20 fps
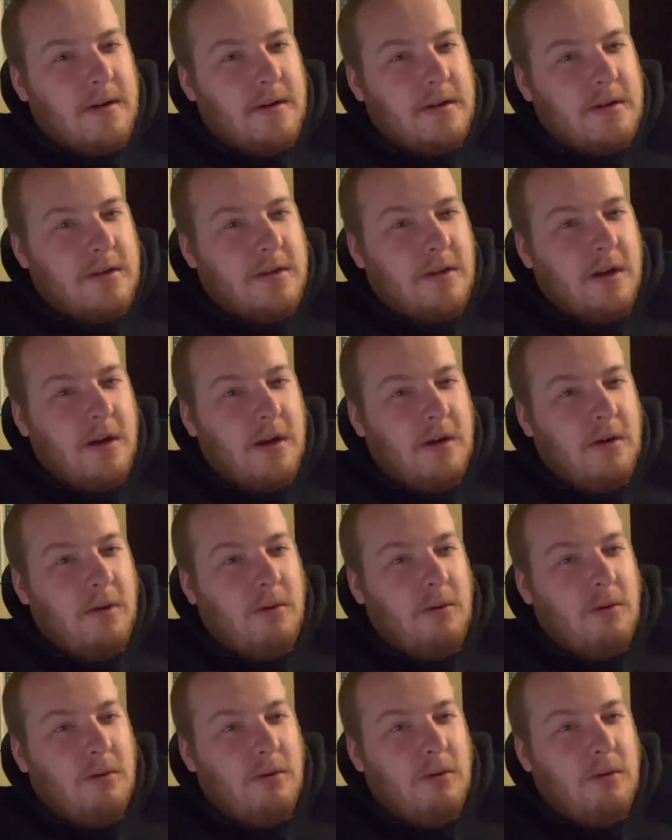Stay
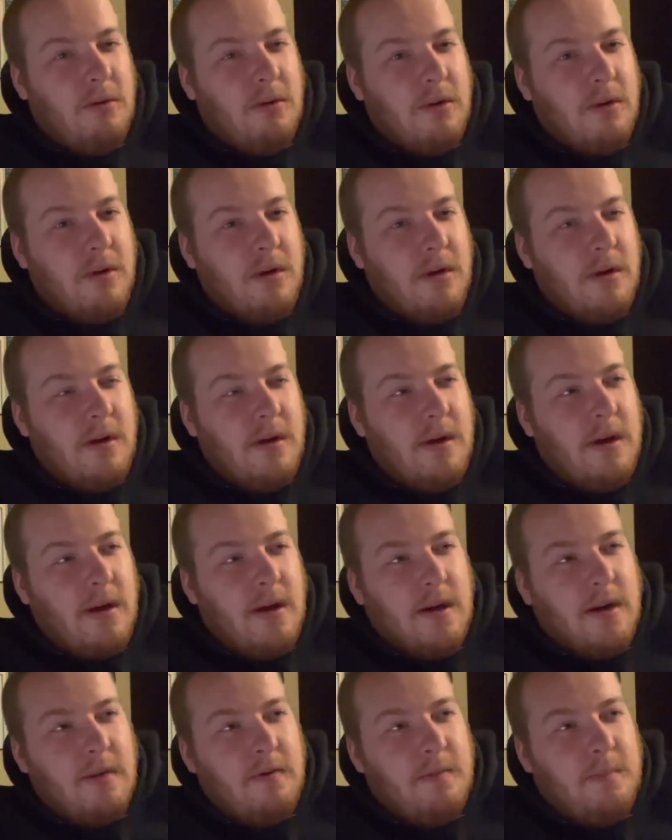cool.
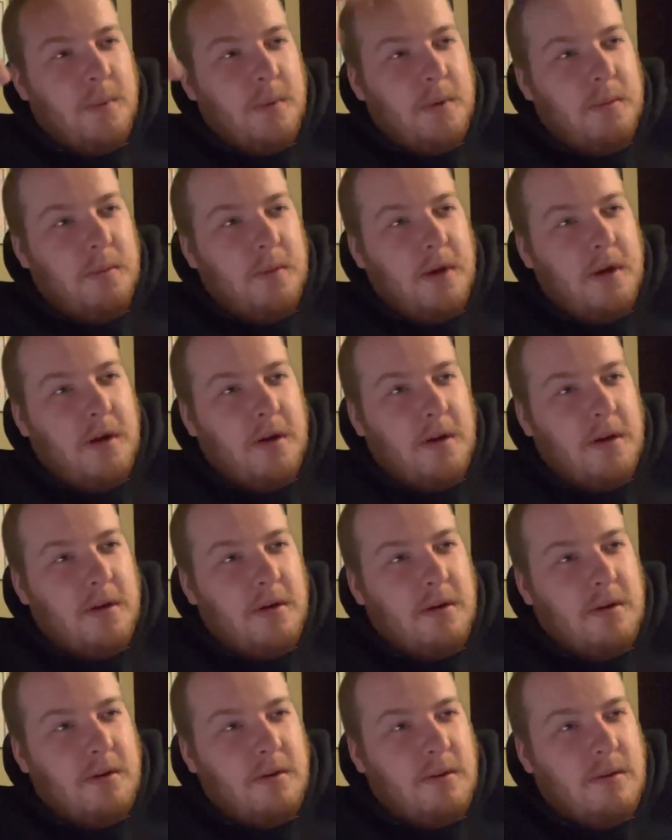I've been meaning
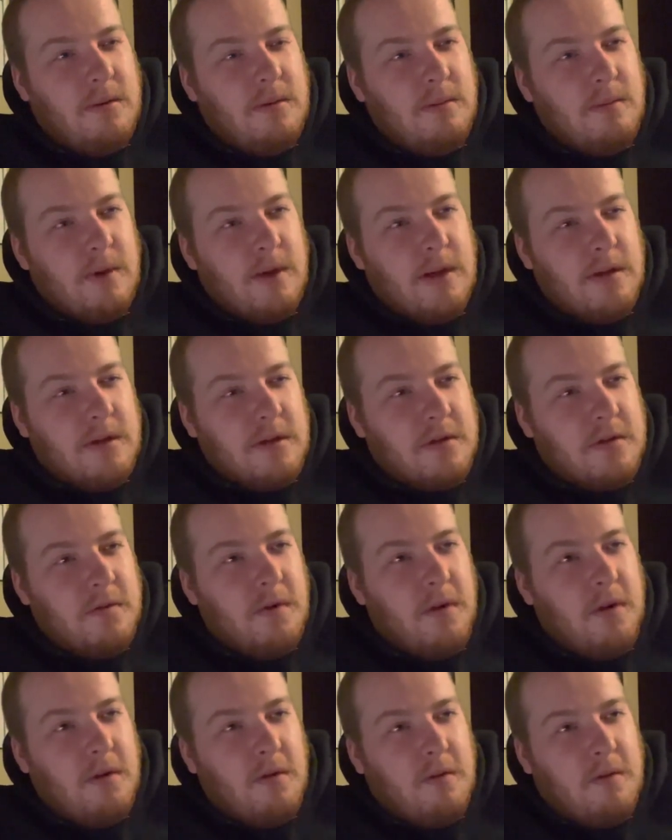to make this
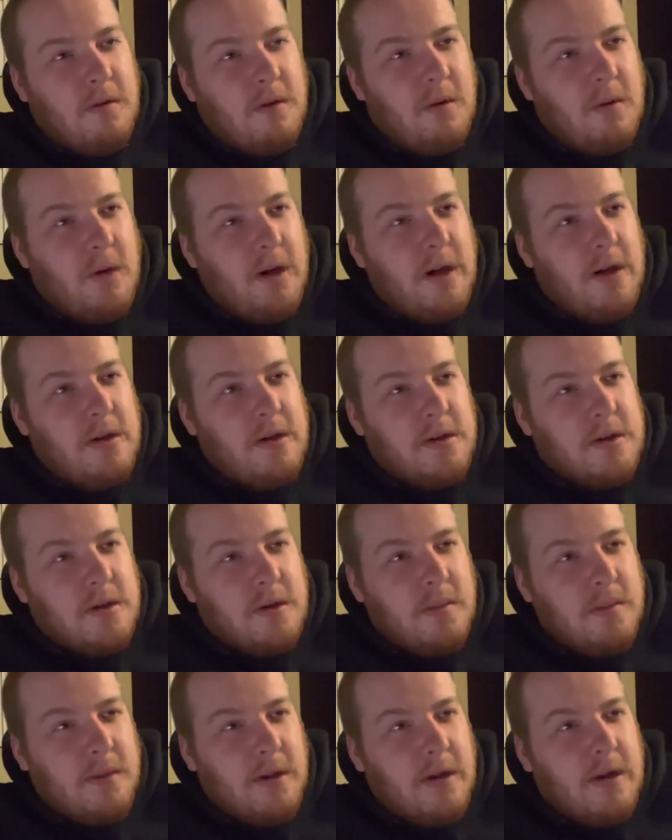video for a while, so
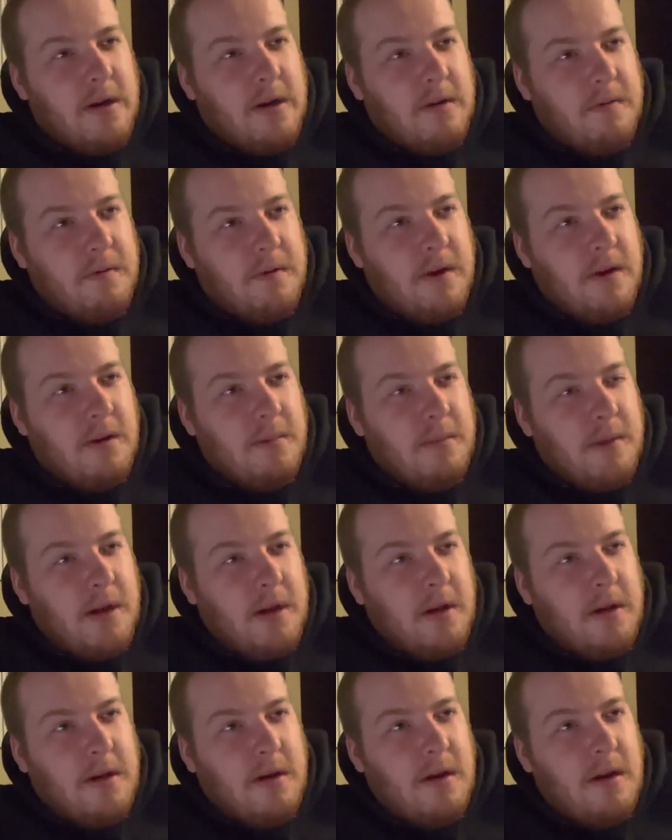I'm glad I finally
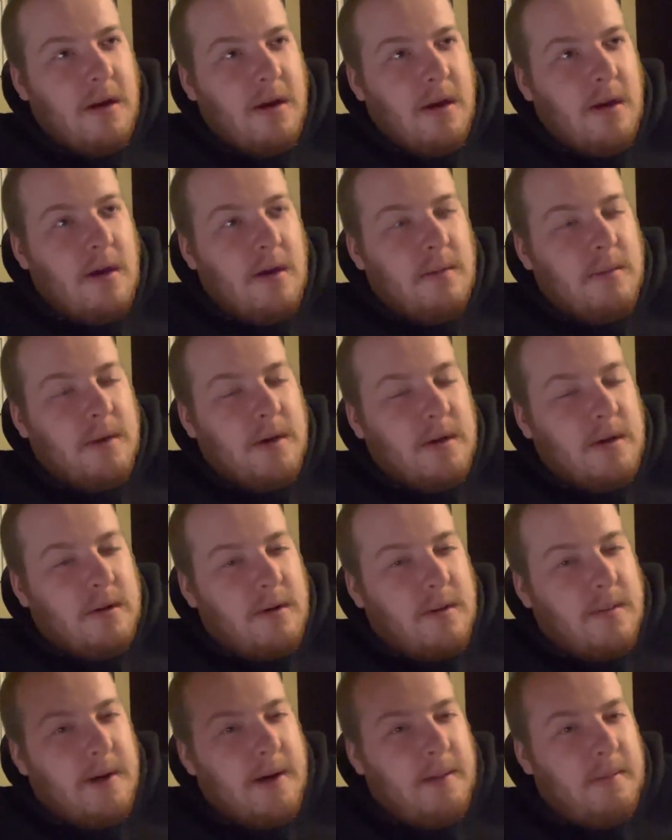made it. But
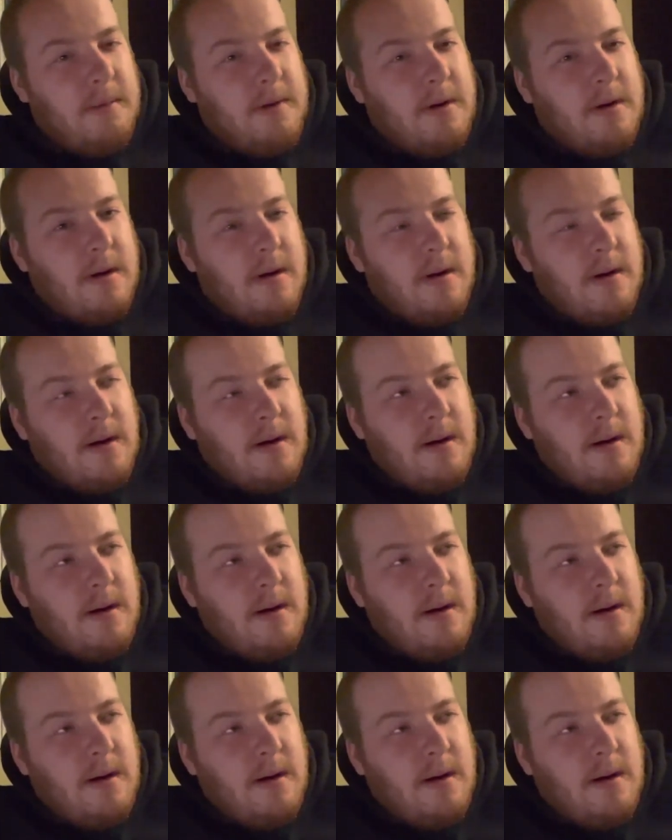remember,